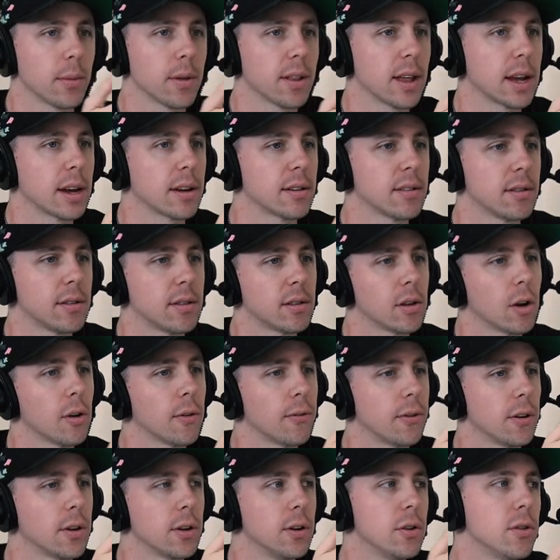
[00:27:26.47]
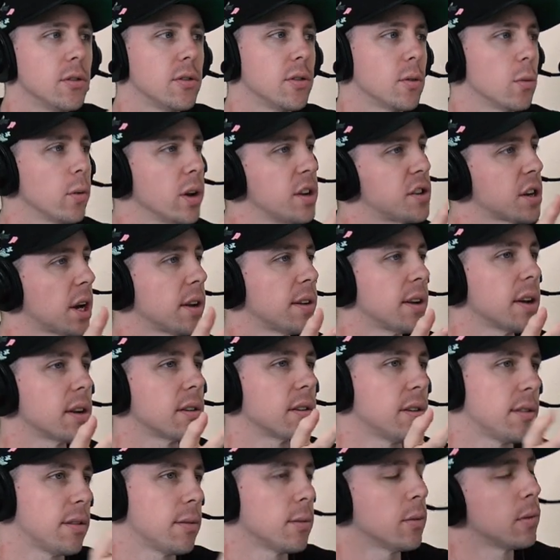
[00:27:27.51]
But like, so for you to reach out to,
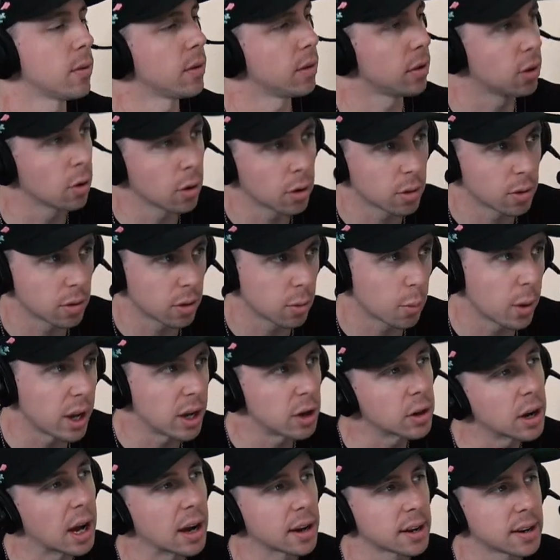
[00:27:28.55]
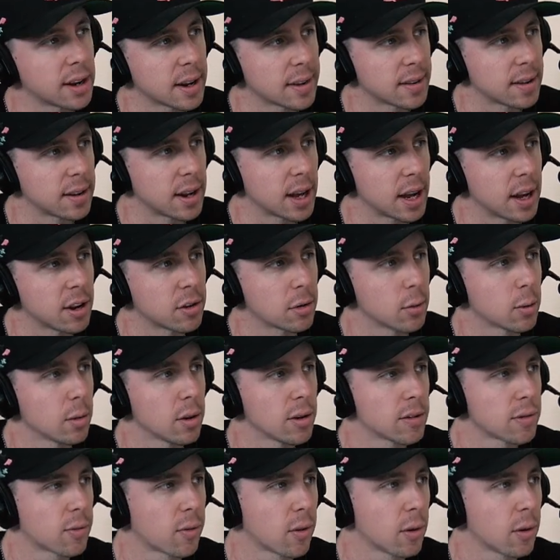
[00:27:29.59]
because you're the way you got connected to Andrew was